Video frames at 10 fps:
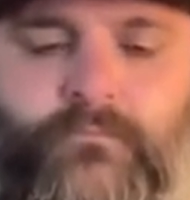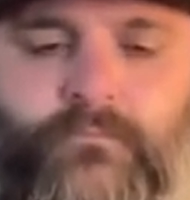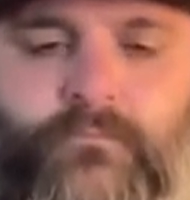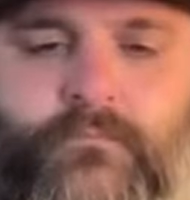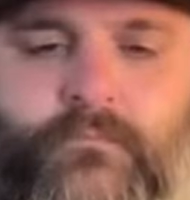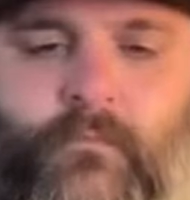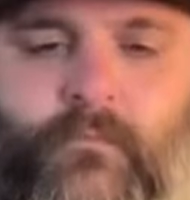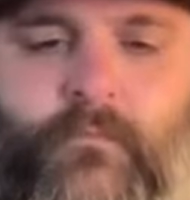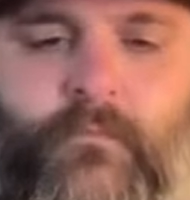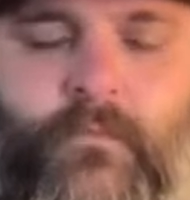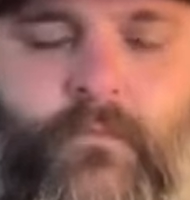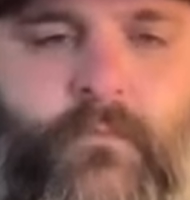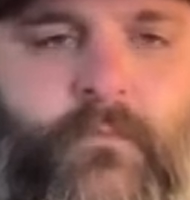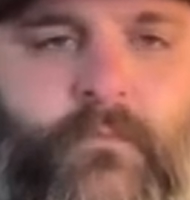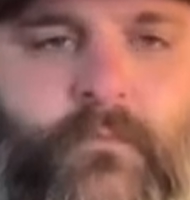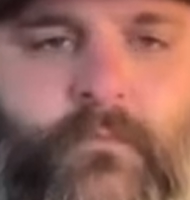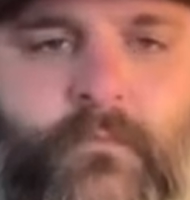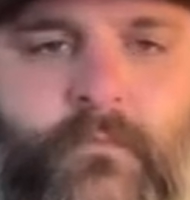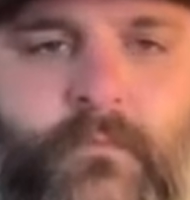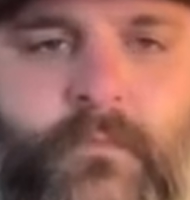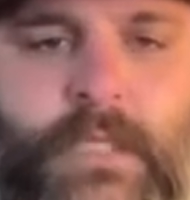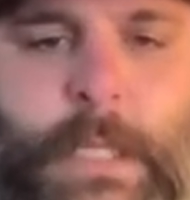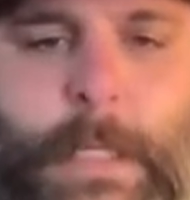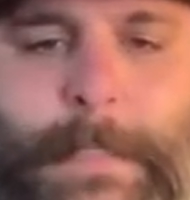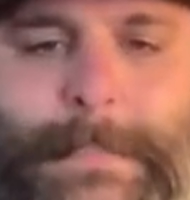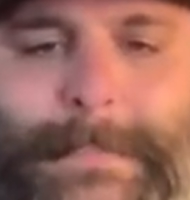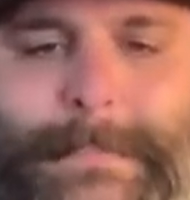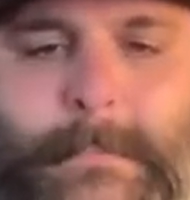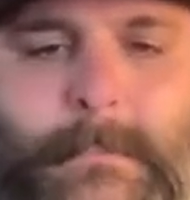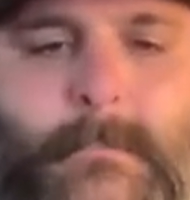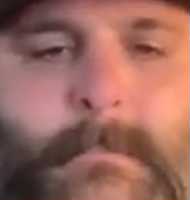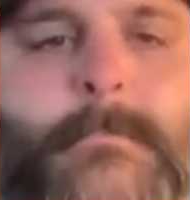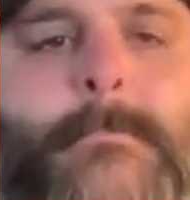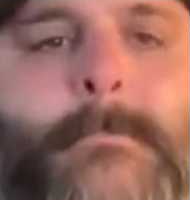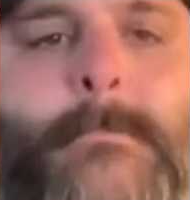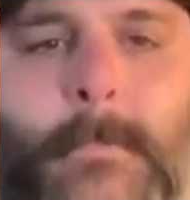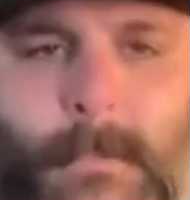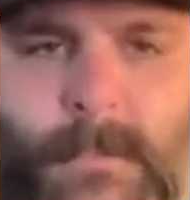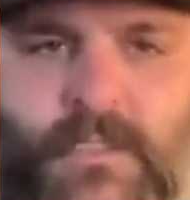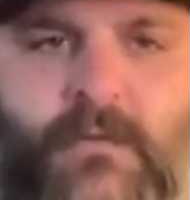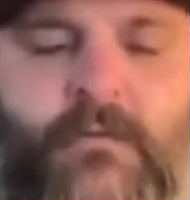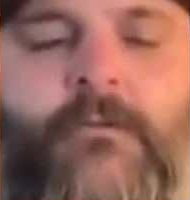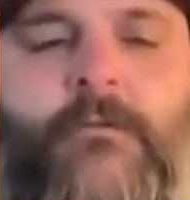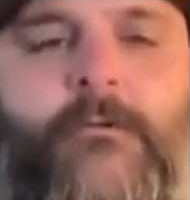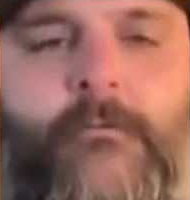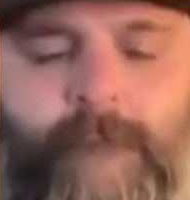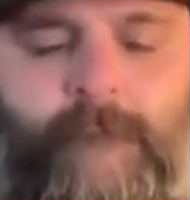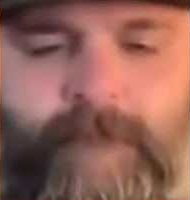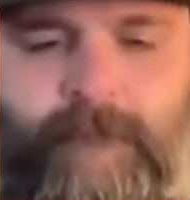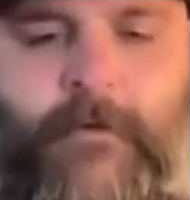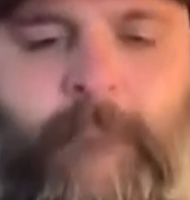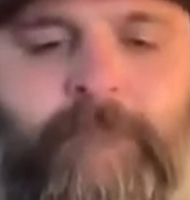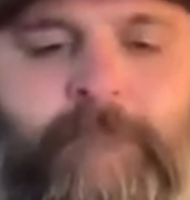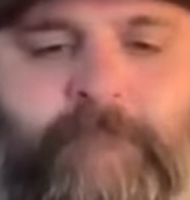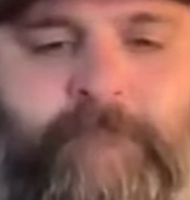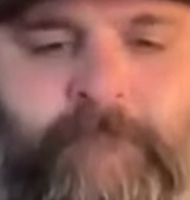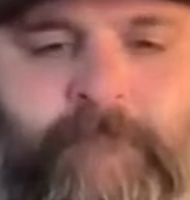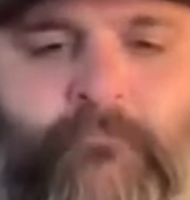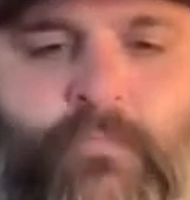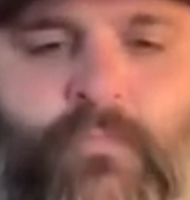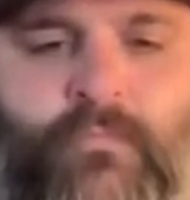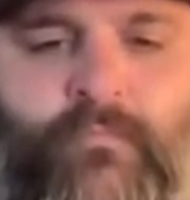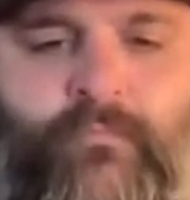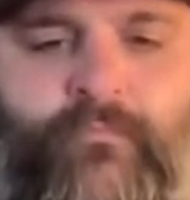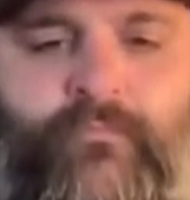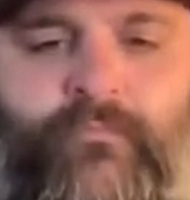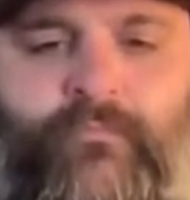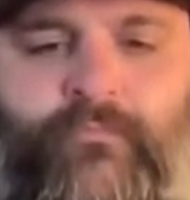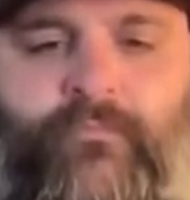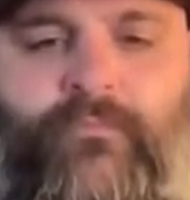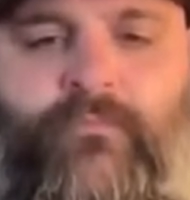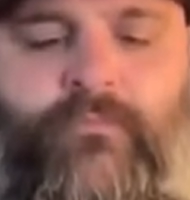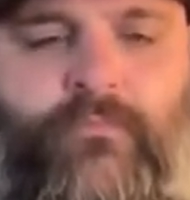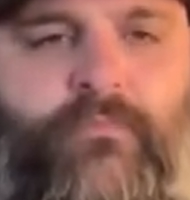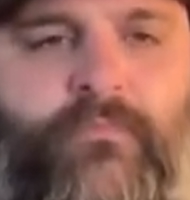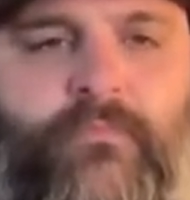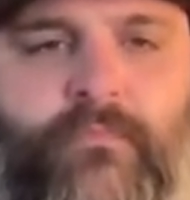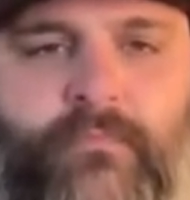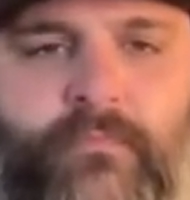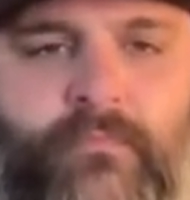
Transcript: (not speaking)